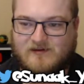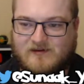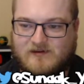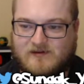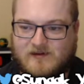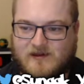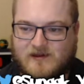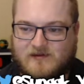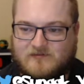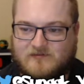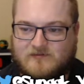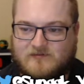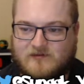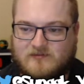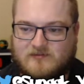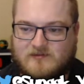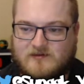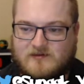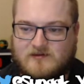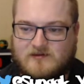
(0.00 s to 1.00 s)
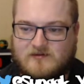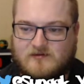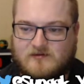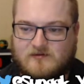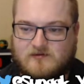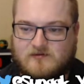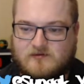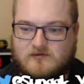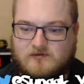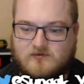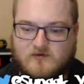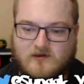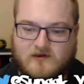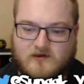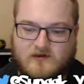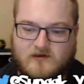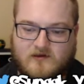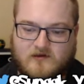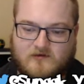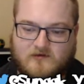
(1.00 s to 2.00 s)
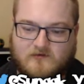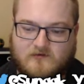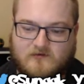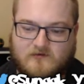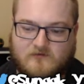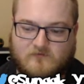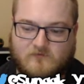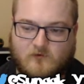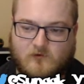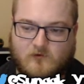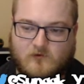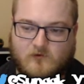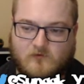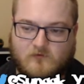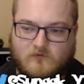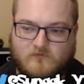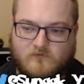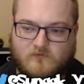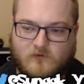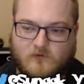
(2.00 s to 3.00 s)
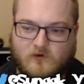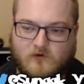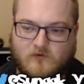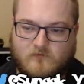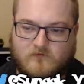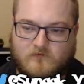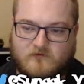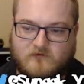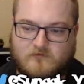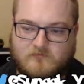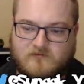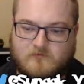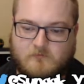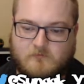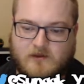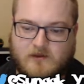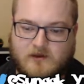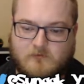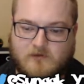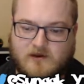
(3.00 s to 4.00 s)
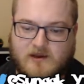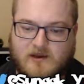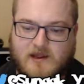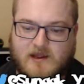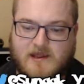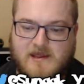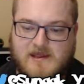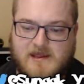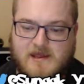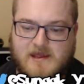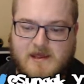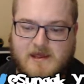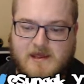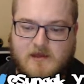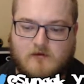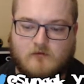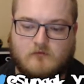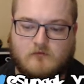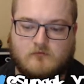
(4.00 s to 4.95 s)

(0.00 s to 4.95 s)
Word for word: Okay, so I think you guys fork, fork over some spending money. Aye!